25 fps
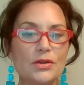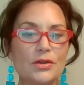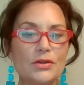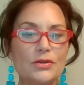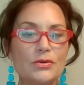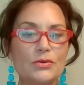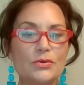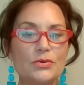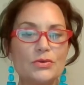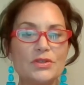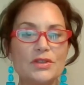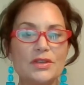
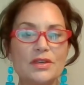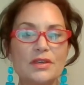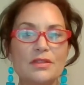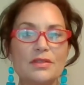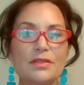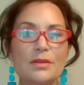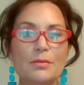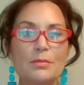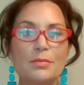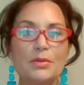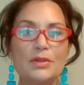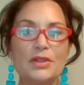using
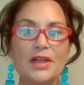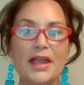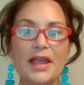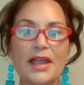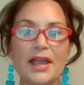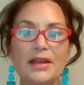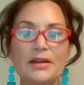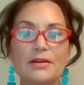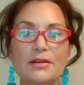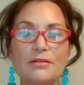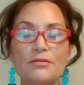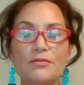the
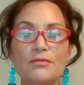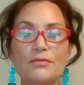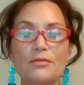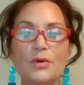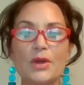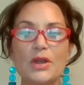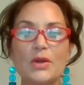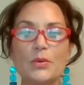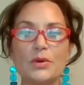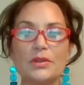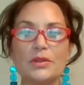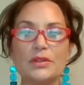plan
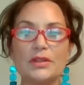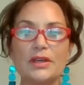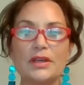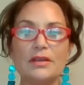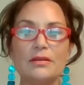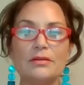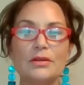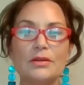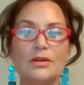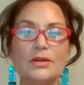frequently,